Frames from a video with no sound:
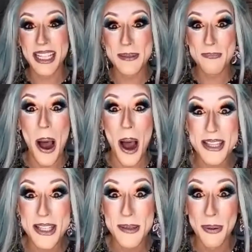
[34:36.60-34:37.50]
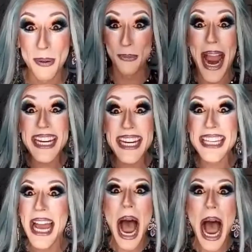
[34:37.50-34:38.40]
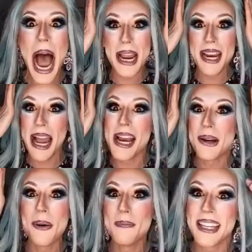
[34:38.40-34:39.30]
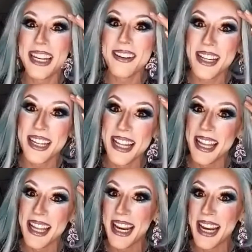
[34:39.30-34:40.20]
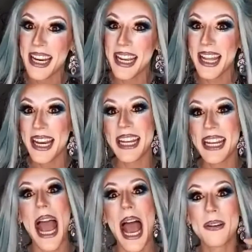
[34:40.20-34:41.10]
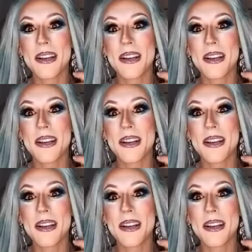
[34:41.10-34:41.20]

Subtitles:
it's possible, right? I don't believe that it can happen,